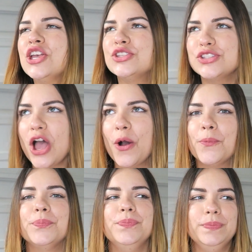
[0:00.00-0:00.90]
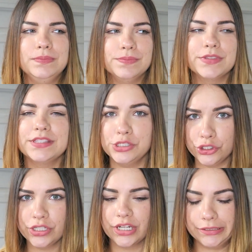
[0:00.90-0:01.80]
So,
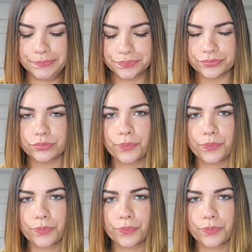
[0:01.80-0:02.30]
senior year,